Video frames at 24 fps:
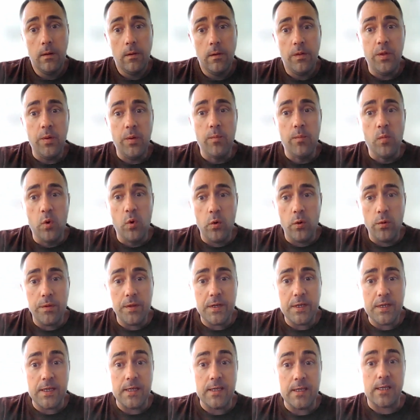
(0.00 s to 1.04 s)
the more
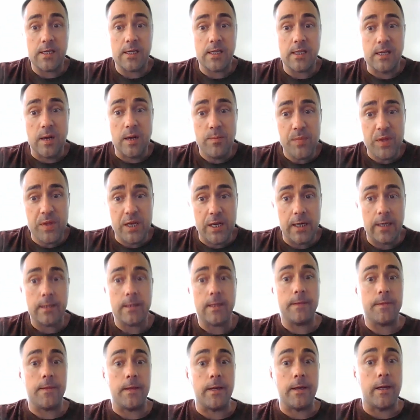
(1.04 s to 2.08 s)
this is something
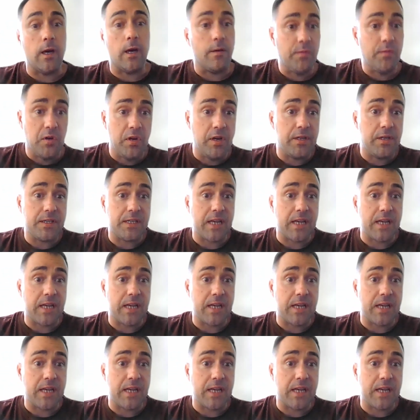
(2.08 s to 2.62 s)
that the governance